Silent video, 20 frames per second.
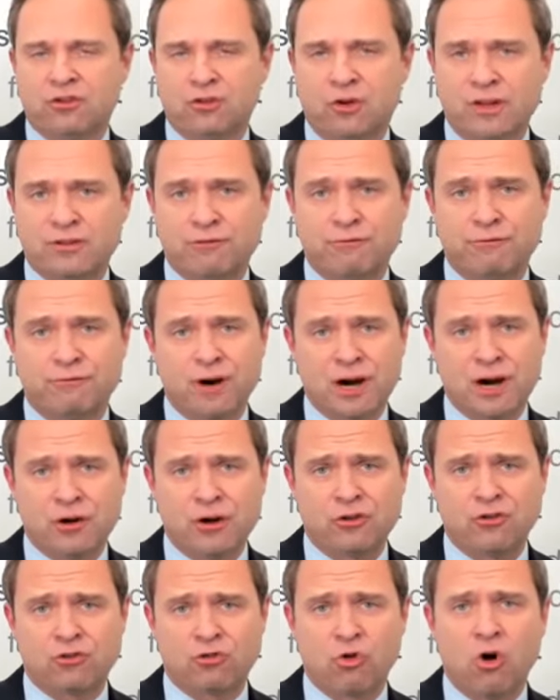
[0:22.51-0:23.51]
So that's
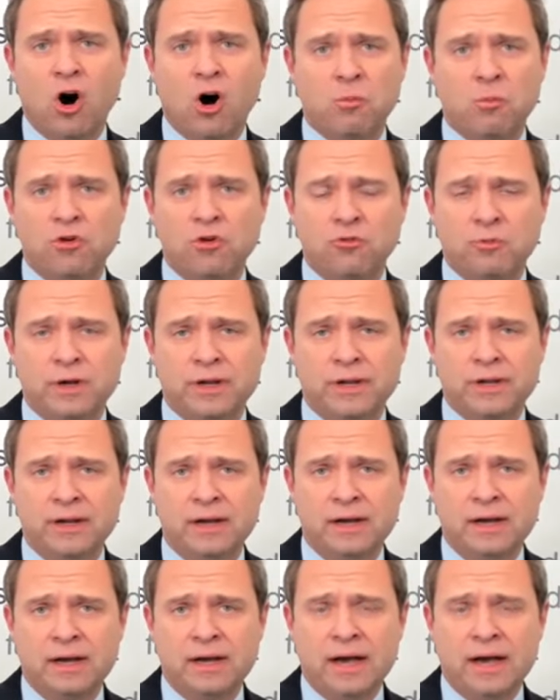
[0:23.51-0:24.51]
very strong movement
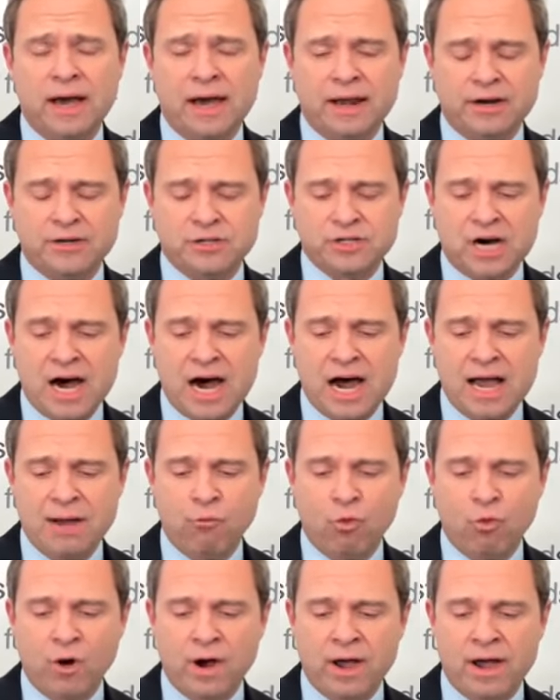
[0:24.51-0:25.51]
at a
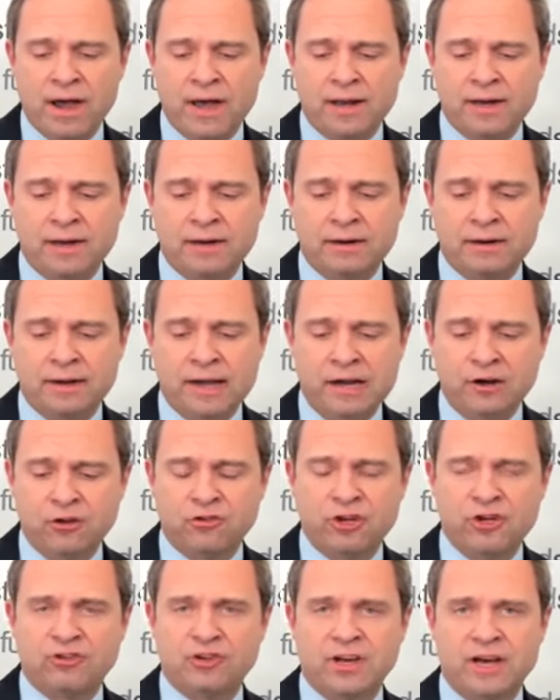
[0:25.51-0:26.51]
time when
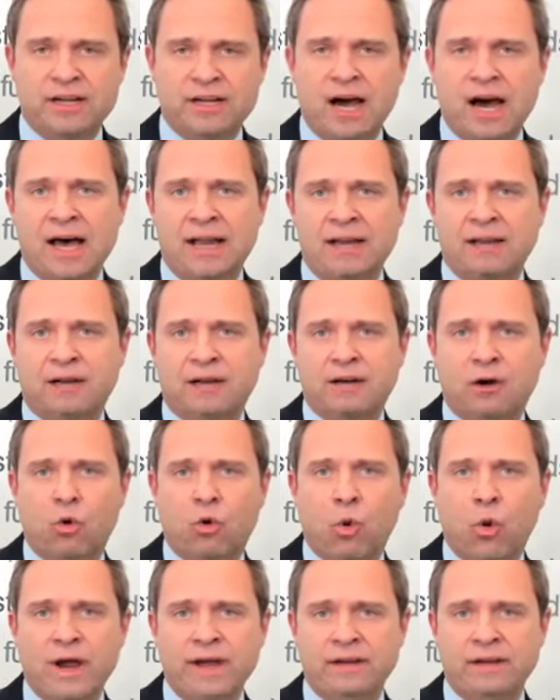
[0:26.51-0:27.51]
indices had gotten
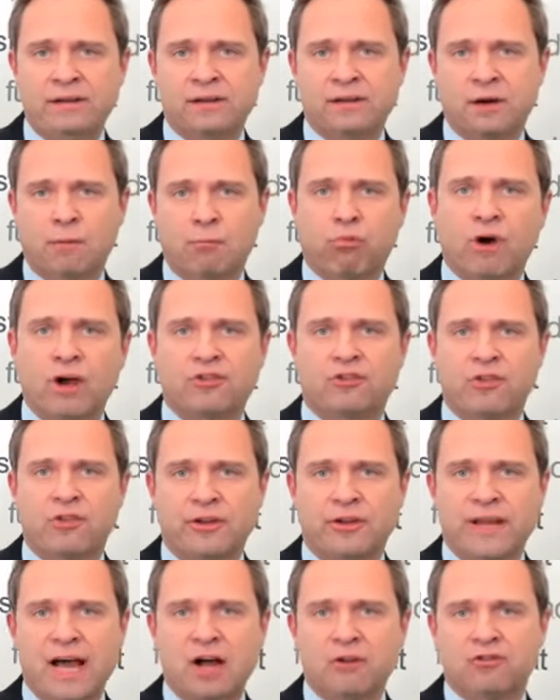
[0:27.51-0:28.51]
quite compressed to
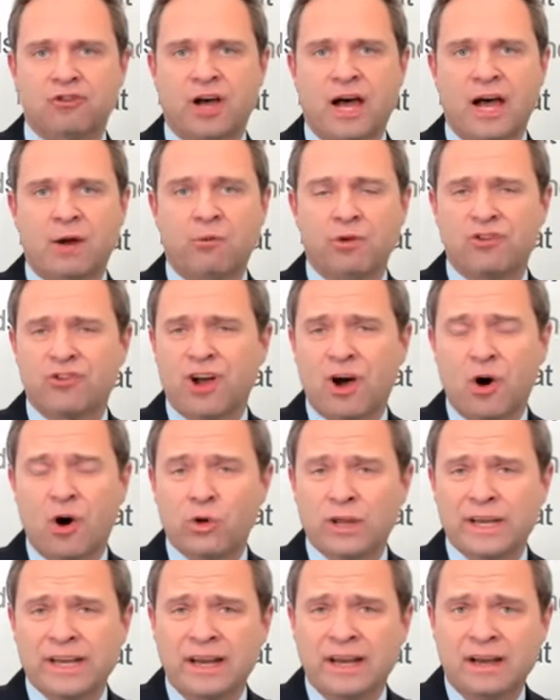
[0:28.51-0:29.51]
the downside. And we saw
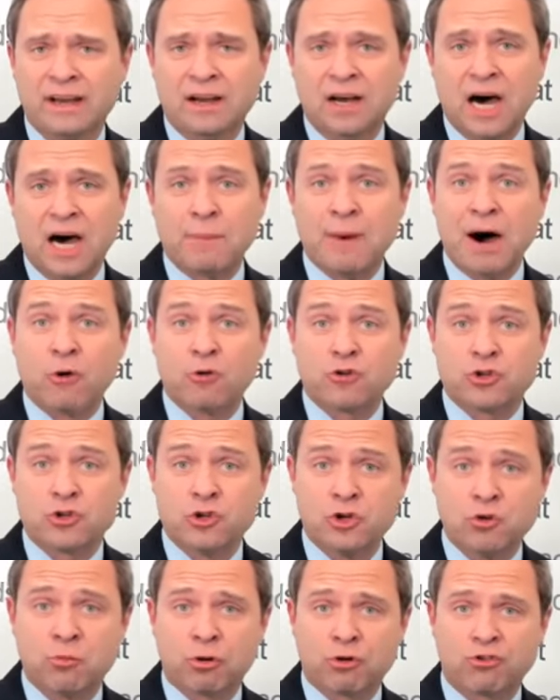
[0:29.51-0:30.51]
only about
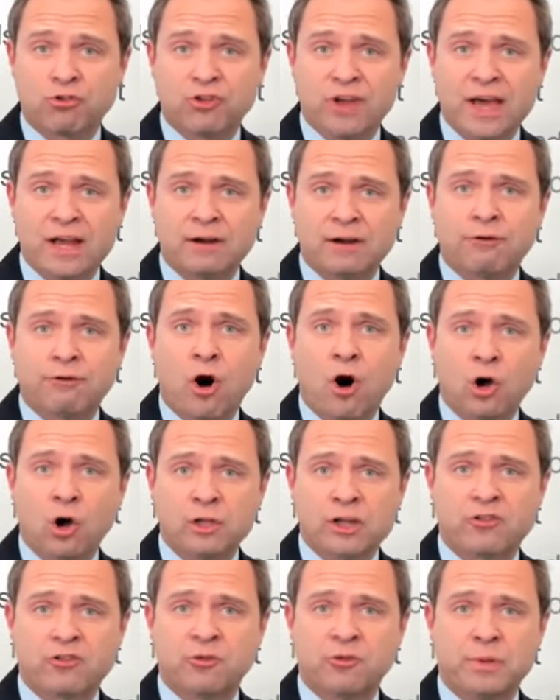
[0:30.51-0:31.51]
2% of
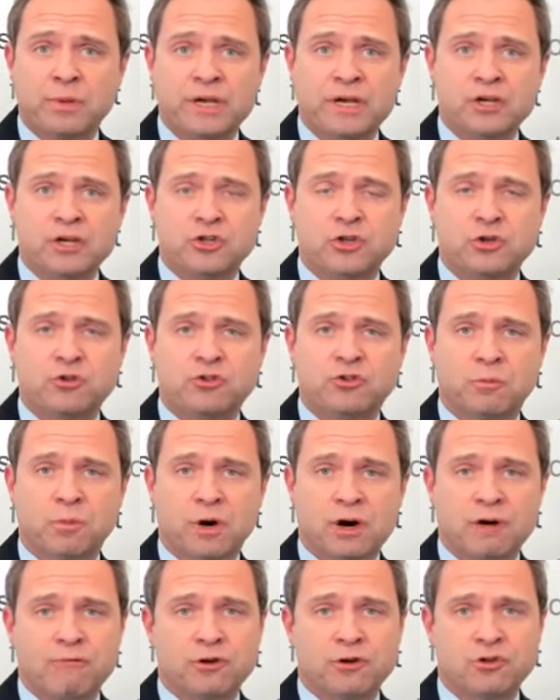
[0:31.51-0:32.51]
all S&P issues
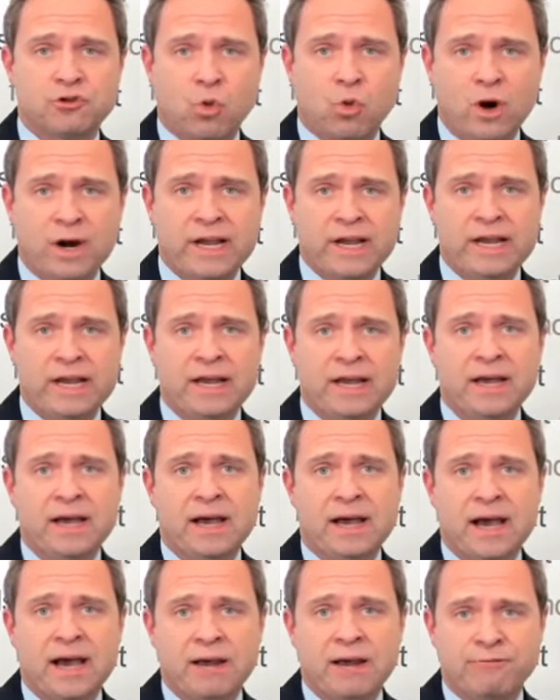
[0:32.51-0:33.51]
above their 20
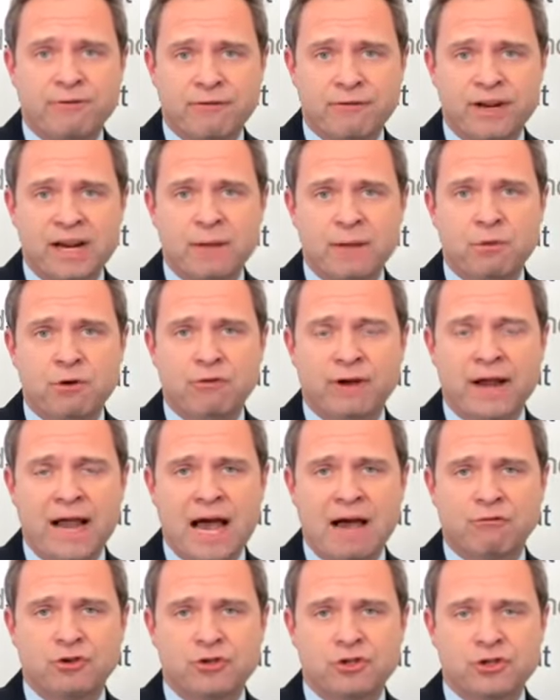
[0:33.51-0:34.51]
and 50-day moving
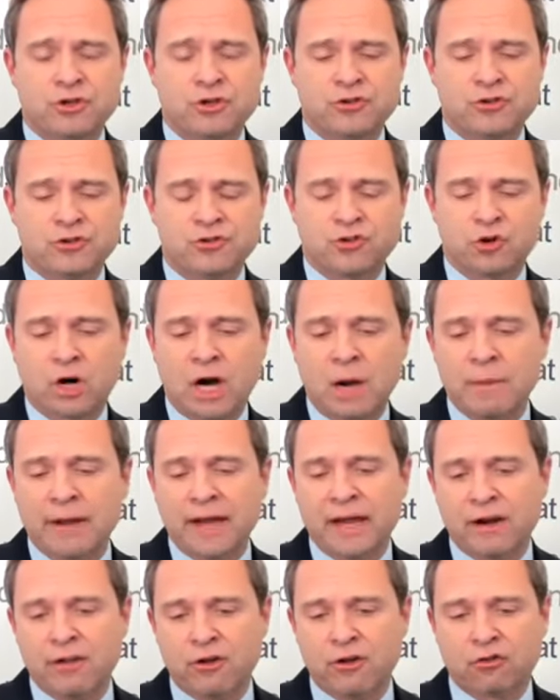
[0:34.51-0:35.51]
averages. And so
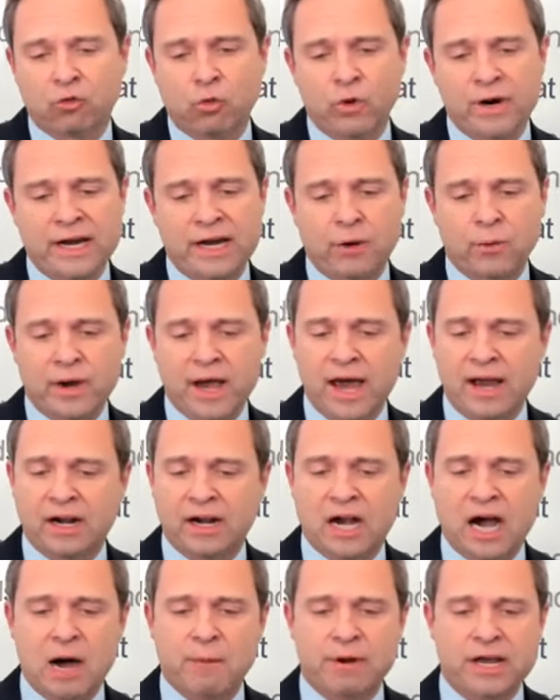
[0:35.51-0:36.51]
coming into this week, we had a
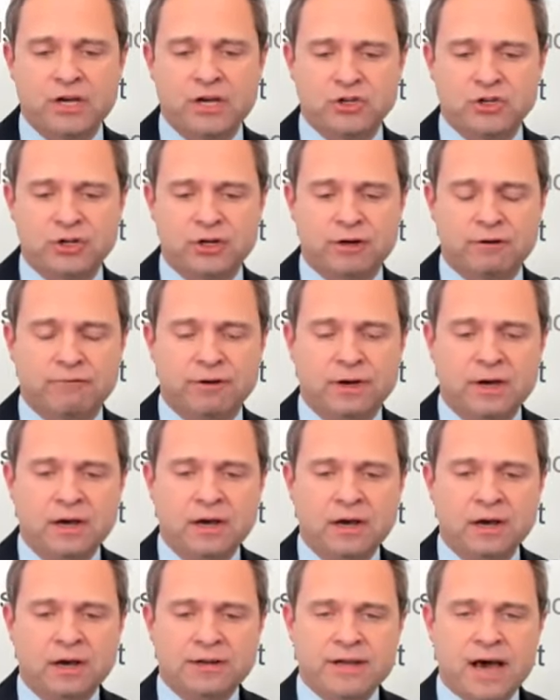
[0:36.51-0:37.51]
combination of
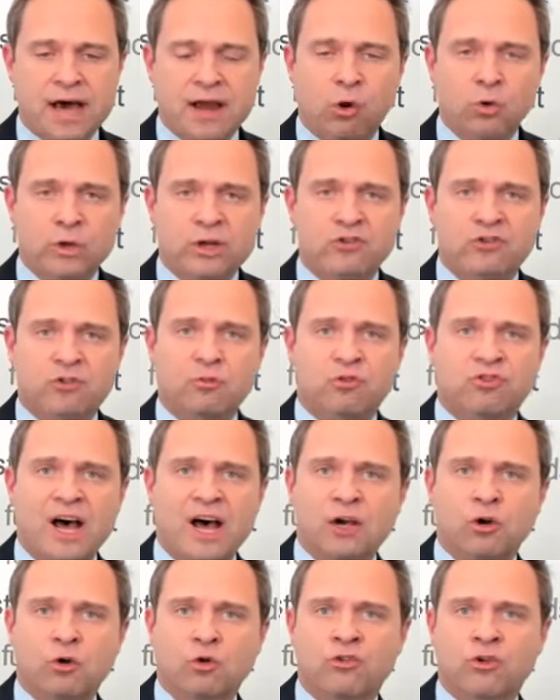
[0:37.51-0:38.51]
not only some
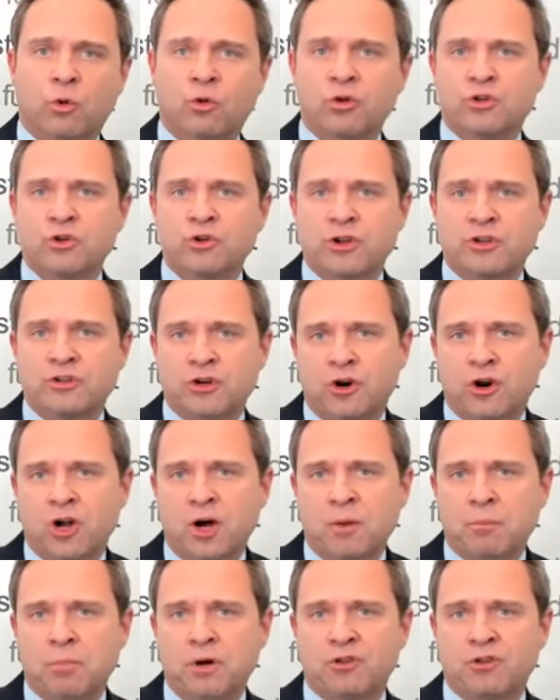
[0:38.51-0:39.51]
cycles that were due to turn
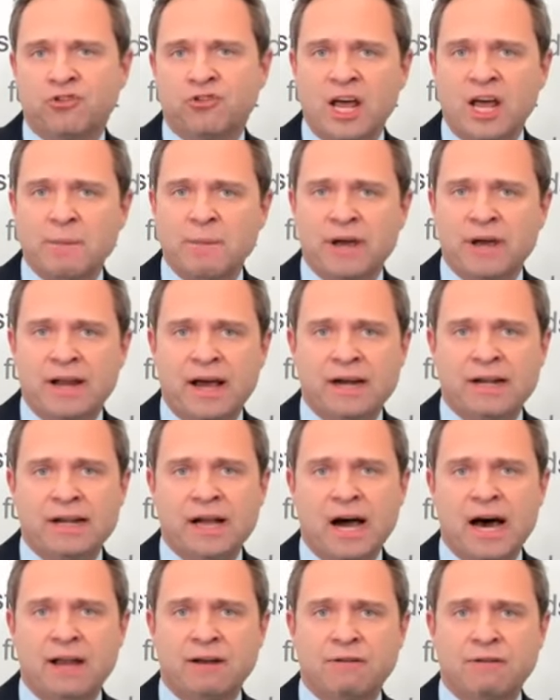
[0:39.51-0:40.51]
up, but sentiment had
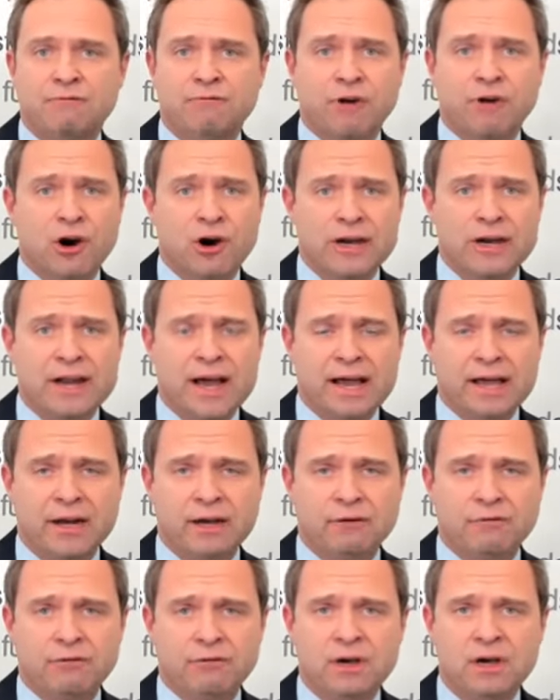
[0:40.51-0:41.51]
gotten very
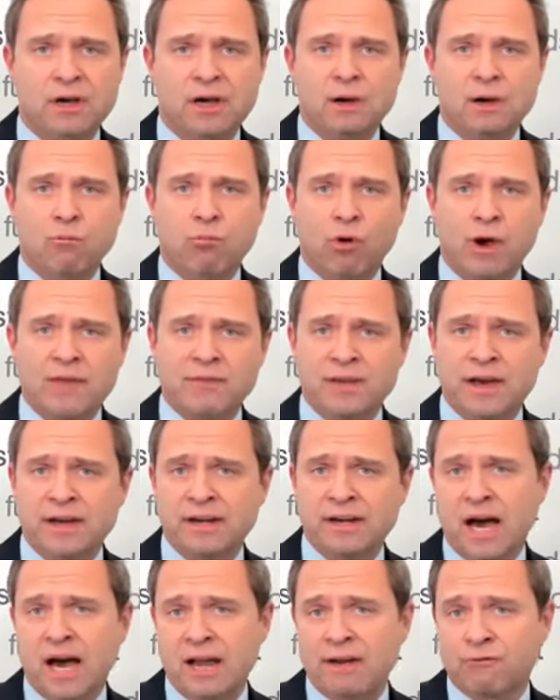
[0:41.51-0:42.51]
negative, breadth
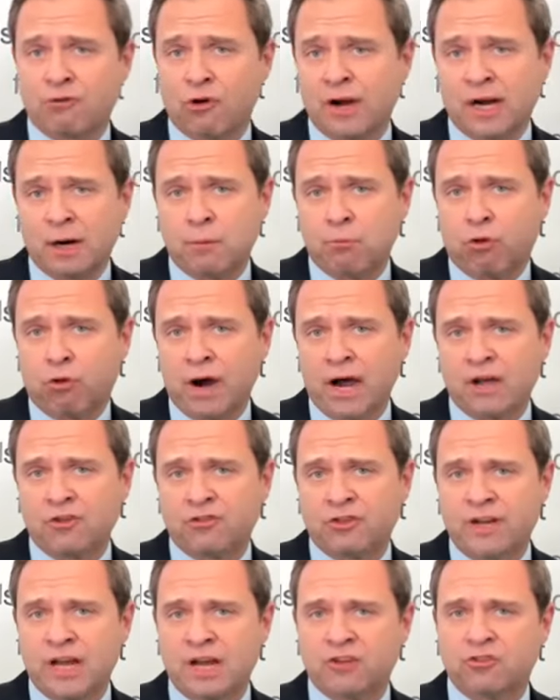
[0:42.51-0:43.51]
had gotten very
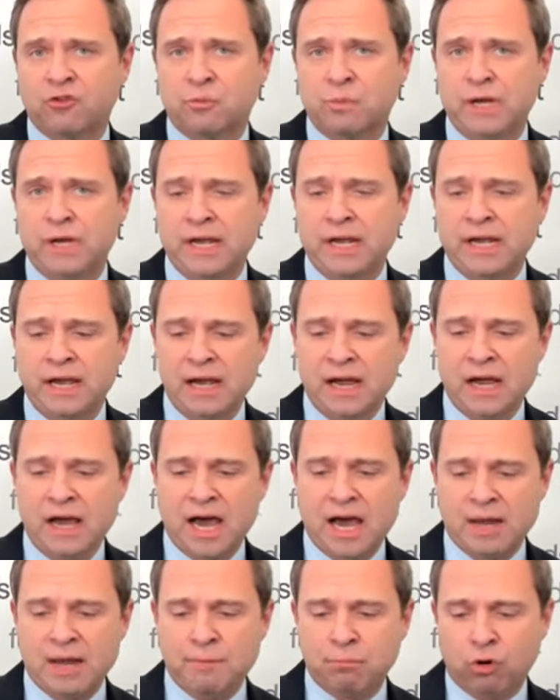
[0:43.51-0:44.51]
compressed, and S&P
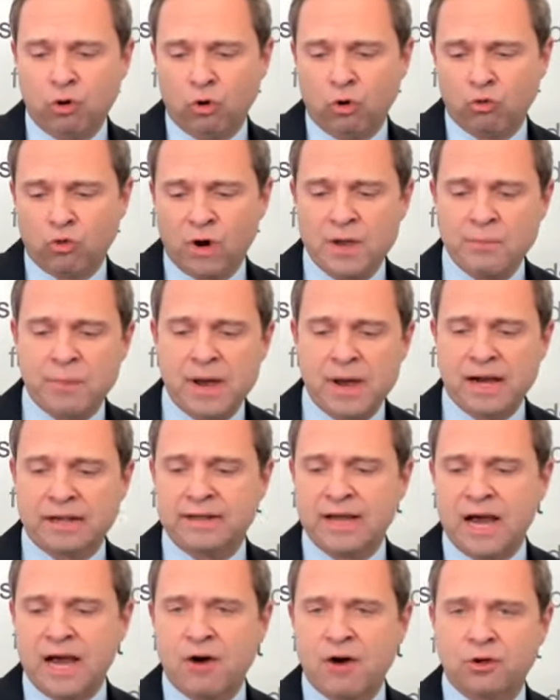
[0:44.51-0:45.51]
had pulled right
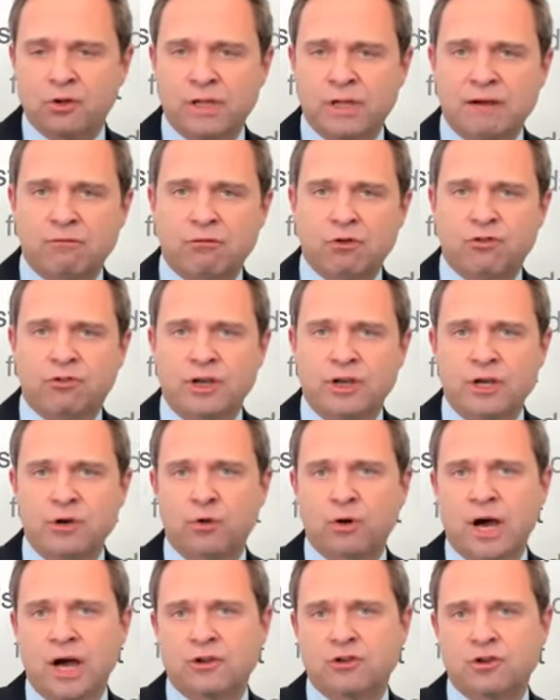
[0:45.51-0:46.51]
back down to levels that
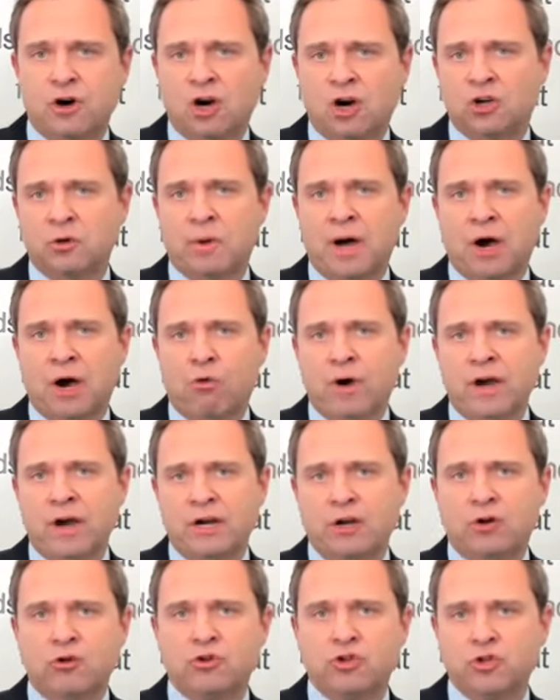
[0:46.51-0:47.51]
you and I talked about
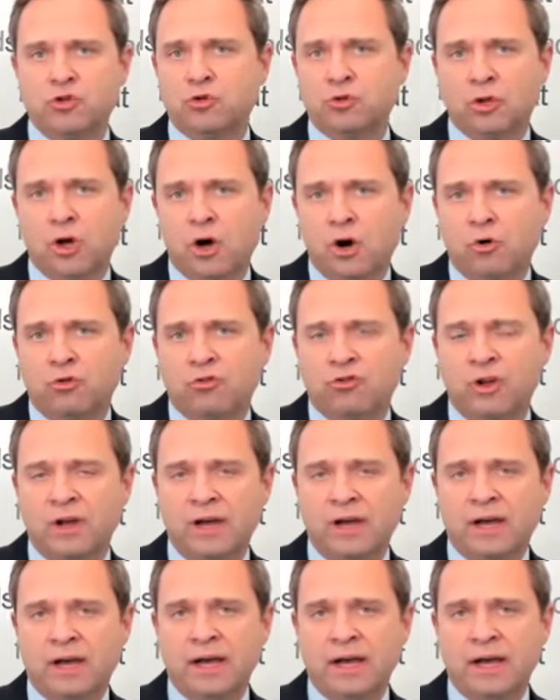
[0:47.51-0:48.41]
right near June lows.